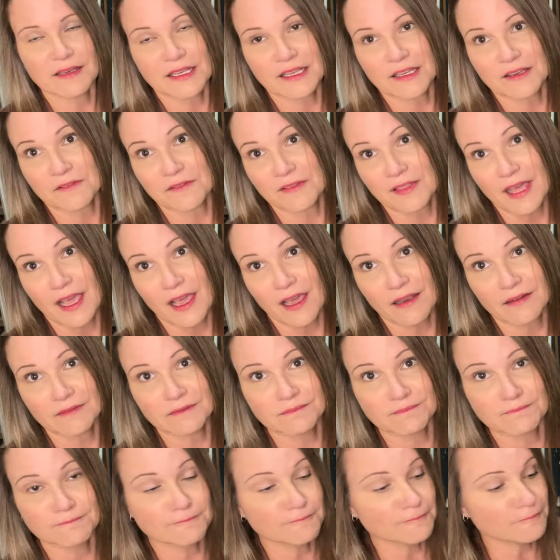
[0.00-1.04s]
give that
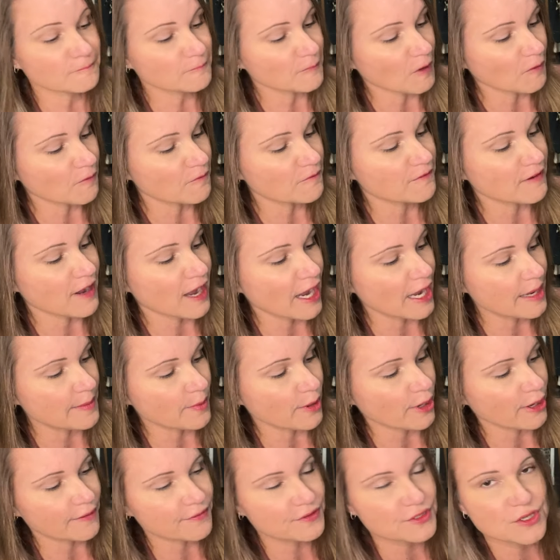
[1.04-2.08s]
vibe
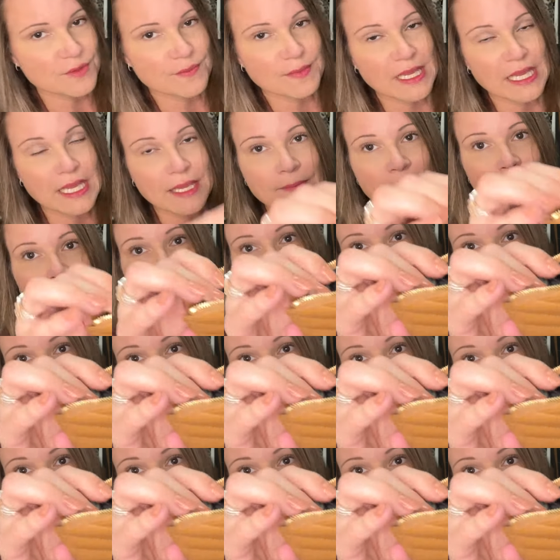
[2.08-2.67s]
off to me.